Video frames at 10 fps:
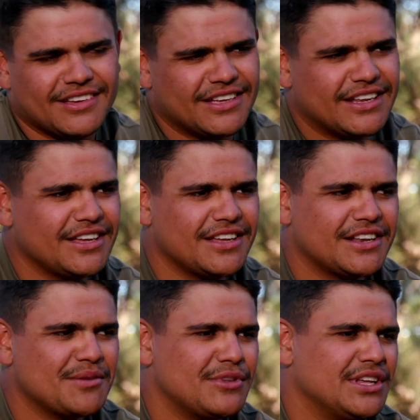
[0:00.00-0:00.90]
I don't, I
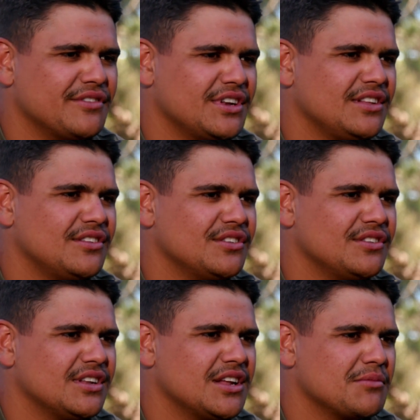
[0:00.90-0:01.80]
don't believe I need to, you
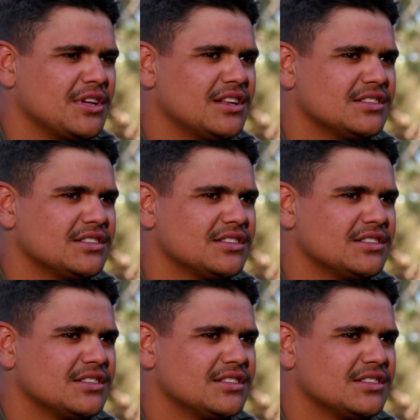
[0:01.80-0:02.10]
know what I mean?